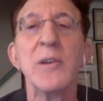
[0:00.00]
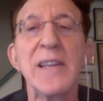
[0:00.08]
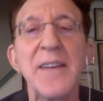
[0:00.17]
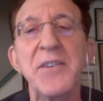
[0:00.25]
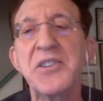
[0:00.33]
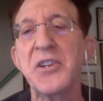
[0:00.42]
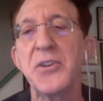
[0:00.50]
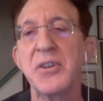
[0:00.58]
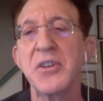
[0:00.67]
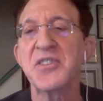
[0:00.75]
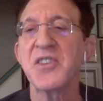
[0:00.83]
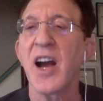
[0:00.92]
will leave it to you
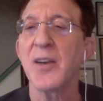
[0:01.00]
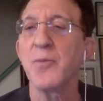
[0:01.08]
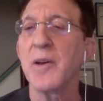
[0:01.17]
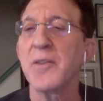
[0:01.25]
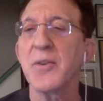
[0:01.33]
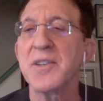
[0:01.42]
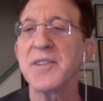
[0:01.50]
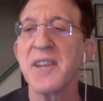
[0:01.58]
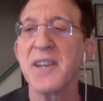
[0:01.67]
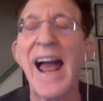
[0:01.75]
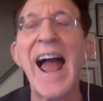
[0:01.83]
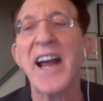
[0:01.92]
to decide whether it's
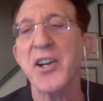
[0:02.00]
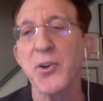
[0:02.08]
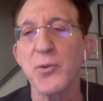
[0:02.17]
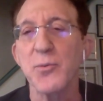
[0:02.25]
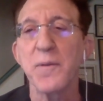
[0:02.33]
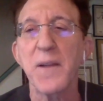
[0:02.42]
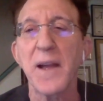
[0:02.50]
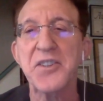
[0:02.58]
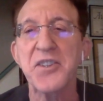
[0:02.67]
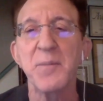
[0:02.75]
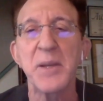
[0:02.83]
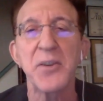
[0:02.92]
an accurate
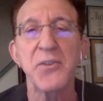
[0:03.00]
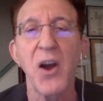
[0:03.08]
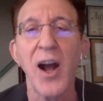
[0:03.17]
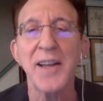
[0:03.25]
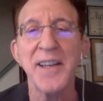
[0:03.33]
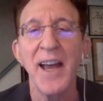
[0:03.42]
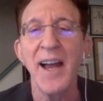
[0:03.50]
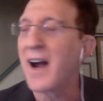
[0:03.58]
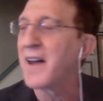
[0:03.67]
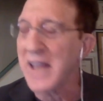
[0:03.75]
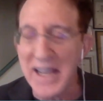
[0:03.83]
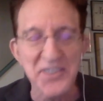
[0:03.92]
reflection of me or not.
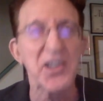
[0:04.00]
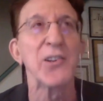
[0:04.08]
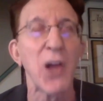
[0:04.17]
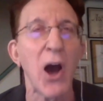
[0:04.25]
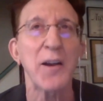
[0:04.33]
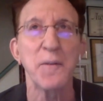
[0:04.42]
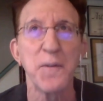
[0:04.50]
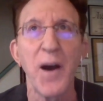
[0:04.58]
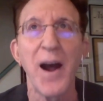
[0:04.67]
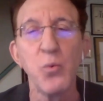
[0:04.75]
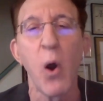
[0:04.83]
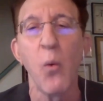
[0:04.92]
It's a lot of
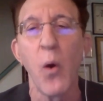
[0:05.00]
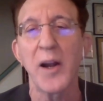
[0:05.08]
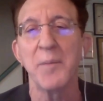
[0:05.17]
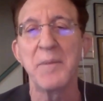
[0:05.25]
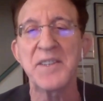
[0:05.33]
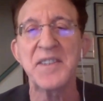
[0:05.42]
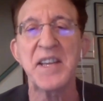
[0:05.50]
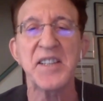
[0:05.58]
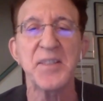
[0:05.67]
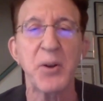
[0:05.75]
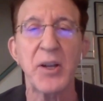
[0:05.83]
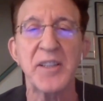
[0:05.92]
fun. You won't want to miss the
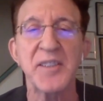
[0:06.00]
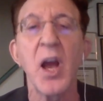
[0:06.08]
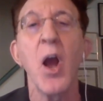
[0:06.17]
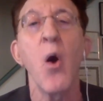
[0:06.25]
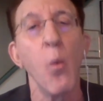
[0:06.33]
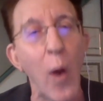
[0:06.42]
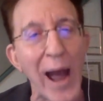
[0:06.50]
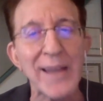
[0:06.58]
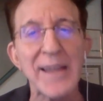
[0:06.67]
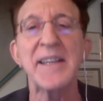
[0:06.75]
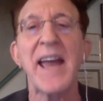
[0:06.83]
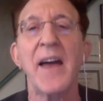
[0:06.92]
experience.
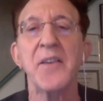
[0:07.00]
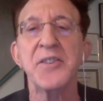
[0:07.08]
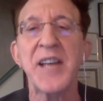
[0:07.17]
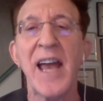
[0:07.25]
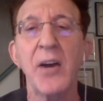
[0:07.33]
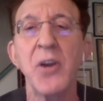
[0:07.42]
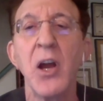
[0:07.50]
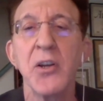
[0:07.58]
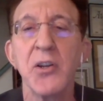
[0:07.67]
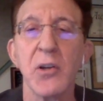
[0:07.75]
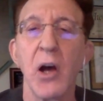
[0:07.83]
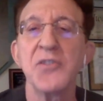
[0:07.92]
While in GatherTown,
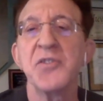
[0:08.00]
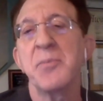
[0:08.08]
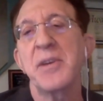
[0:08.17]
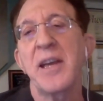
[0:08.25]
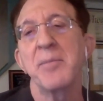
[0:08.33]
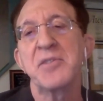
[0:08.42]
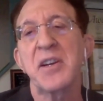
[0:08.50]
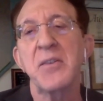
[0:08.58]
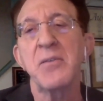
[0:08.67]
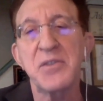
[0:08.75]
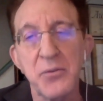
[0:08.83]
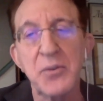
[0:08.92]
you'll also be able
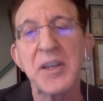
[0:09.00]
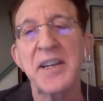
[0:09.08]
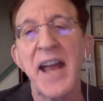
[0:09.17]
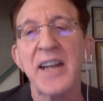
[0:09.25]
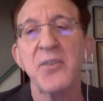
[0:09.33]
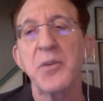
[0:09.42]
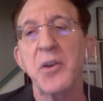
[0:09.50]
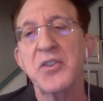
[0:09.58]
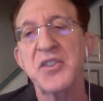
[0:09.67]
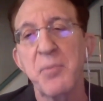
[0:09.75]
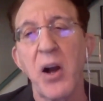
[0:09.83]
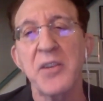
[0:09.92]
to connect with
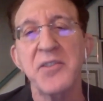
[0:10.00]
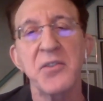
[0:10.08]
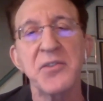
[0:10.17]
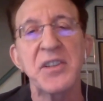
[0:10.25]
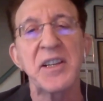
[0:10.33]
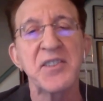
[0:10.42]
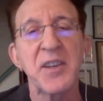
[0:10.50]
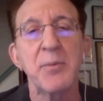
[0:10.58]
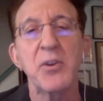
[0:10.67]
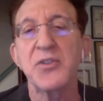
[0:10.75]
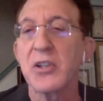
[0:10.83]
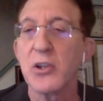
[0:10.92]
our sponsors and
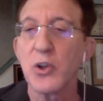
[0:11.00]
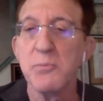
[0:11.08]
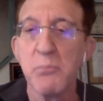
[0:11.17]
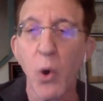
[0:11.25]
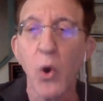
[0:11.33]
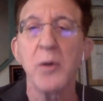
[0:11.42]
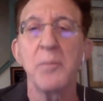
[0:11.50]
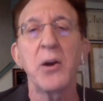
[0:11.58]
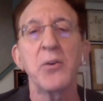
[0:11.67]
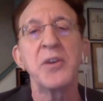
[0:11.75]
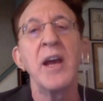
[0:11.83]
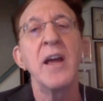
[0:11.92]
exhibitors and learn more
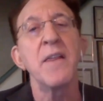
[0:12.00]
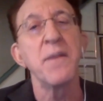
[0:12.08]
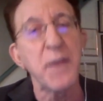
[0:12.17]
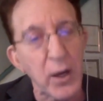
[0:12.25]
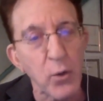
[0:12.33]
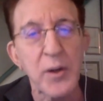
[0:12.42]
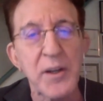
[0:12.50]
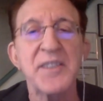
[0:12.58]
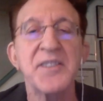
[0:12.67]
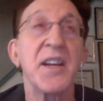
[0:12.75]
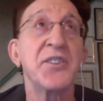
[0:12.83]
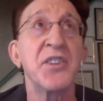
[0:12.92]
about their
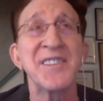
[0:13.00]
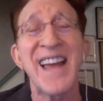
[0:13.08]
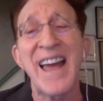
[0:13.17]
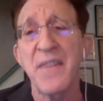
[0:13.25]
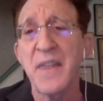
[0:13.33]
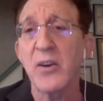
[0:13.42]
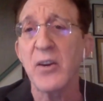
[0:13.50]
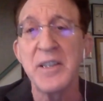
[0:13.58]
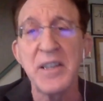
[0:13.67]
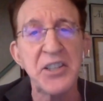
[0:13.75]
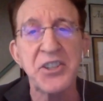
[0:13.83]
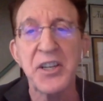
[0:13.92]
organizations and their
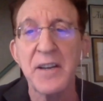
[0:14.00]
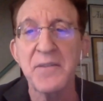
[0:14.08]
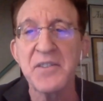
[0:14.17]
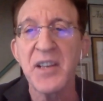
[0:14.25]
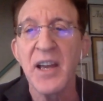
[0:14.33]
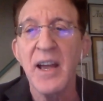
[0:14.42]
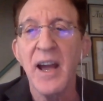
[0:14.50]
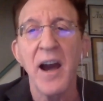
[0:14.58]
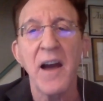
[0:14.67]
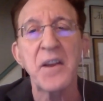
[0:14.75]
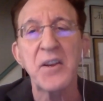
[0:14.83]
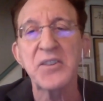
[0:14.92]
initiatives.
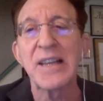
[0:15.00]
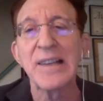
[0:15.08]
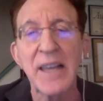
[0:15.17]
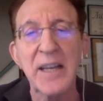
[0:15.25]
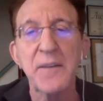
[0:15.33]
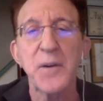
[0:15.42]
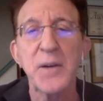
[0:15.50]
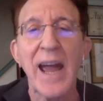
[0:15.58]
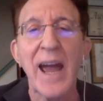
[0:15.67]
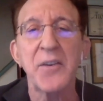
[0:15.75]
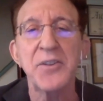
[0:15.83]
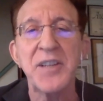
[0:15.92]
There's a link for
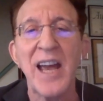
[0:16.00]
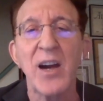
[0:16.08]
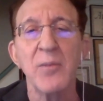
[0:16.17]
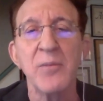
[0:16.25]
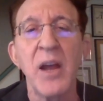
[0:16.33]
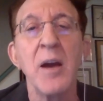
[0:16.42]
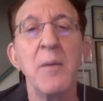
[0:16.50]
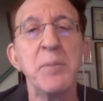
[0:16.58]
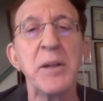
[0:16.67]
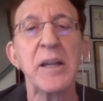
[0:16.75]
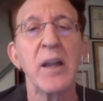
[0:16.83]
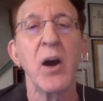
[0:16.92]
GatherTown
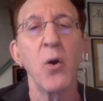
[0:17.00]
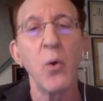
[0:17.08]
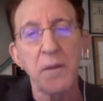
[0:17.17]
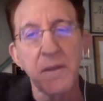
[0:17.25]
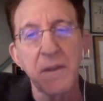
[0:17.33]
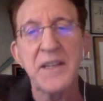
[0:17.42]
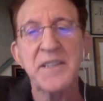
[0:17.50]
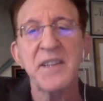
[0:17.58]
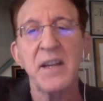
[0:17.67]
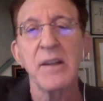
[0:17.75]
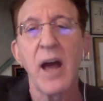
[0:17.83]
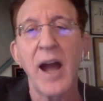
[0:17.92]
below
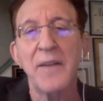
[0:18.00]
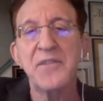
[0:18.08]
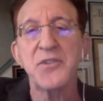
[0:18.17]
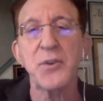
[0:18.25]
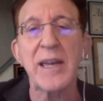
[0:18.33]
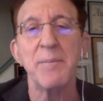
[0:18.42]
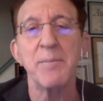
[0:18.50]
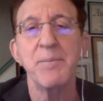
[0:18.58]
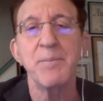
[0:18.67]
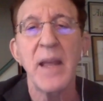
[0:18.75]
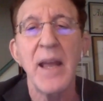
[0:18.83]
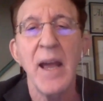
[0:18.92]
this live stream.
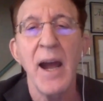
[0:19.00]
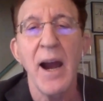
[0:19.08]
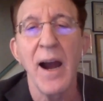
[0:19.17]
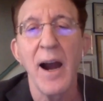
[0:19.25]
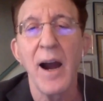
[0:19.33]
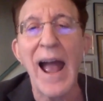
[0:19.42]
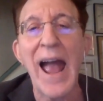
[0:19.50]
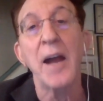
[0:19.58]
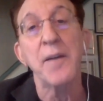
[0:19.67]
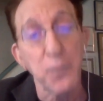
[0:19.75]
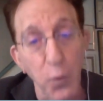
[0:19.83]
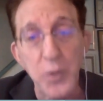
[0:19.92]

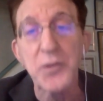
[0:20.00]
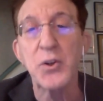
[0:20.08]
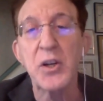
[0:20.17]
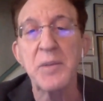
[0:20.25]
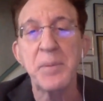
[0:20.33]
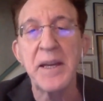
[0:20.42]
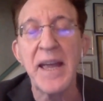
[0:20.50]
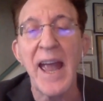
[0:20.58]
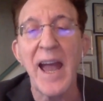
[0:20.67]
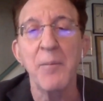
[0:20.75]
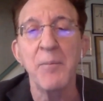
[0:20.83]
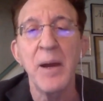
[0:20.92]
At 4:30
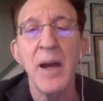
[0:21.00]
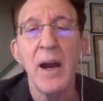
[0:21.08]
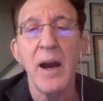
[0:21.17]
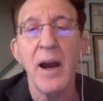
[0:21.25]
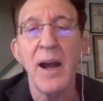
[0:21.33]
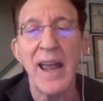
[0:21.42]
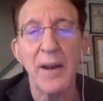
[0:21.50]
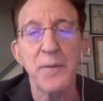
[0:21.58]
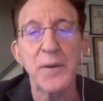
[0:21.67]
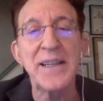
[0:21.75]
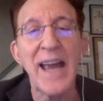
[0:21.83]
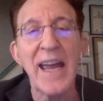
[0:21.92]
p.m.
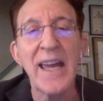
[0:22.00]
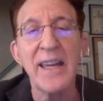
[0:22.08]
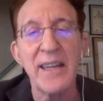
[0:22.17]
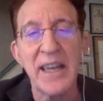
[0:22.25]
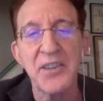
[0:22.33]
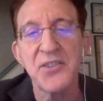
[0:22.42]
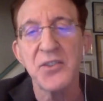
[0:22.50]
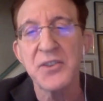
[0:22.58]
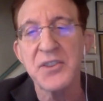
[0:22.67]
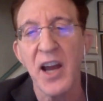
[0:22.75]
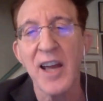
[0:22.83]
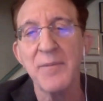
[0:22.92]
Every day,
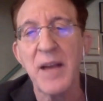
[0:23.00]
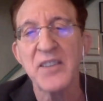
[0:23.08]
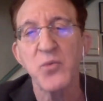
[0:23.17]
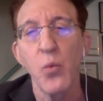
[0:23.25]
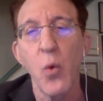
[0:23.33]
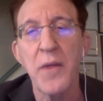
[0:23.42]
Eastern Time, that's